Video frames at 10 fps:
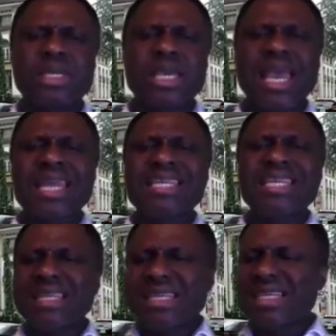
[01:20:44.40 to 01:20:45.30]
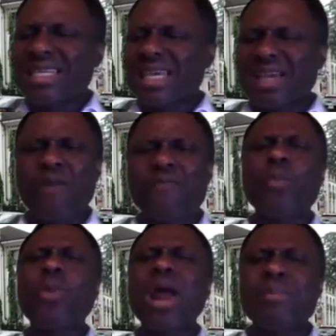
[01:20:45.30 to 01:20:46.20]
and the
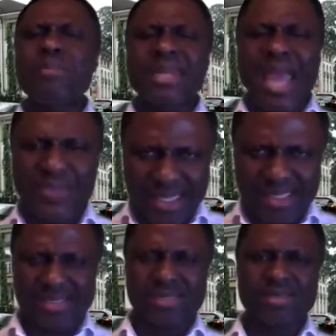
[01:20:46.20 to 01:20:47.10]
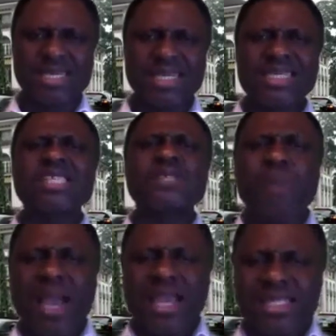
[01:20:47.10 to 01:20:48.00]
overwhelming evidence,
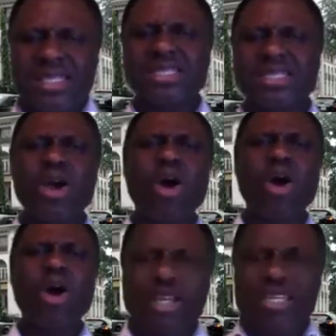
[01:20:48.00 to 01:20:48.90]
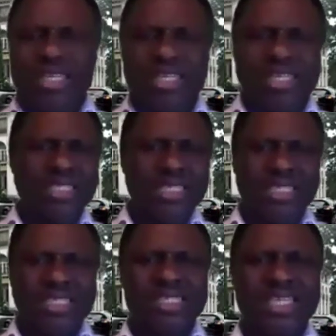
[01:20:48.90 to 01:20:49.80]
despite all the
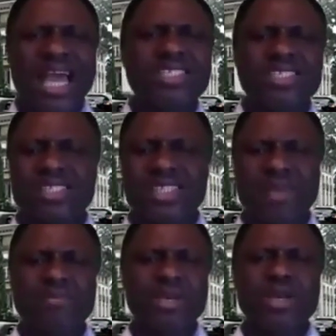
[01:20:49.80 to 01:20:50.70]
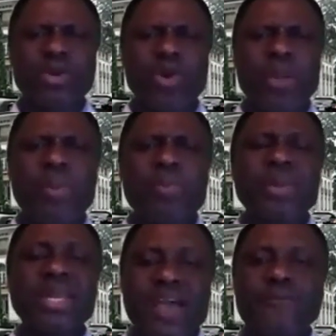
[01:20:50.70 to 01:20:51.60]
strategies them where people
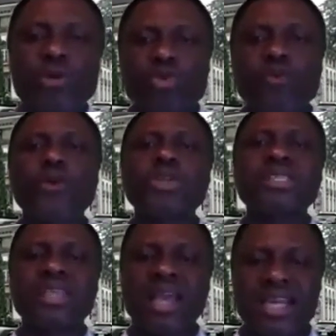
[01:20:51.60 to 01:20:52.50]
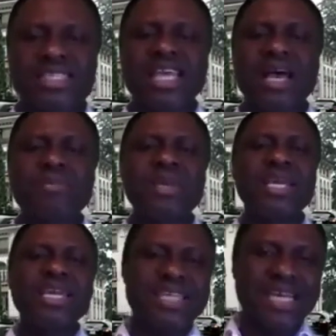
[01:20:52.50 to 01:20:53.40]
they try for discredit them,
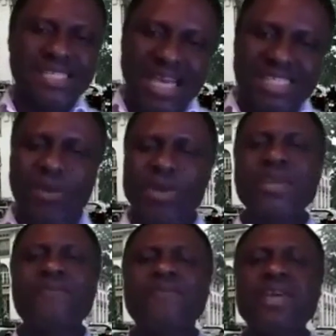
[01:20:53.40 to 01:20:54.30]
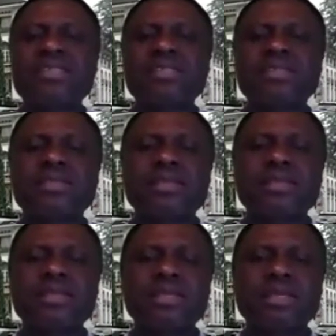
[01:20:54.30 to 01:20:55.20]
the attacks the way they face.
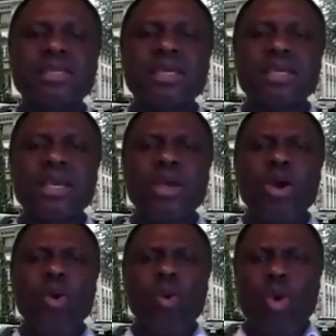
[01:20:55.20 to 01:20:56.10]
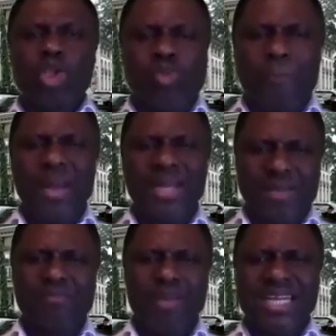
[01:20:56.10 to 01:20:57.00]
Who's one part
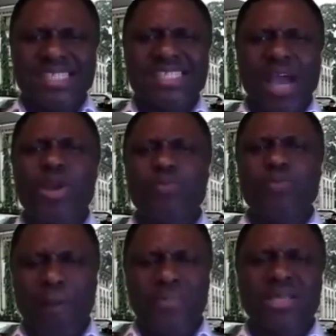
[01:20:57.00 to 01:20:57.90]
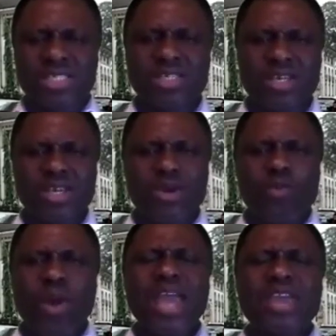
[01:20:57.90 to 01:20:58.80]
them, Padentia where you publish,
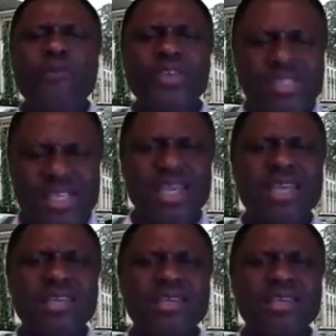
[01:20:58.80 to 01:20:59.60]
where you feel say,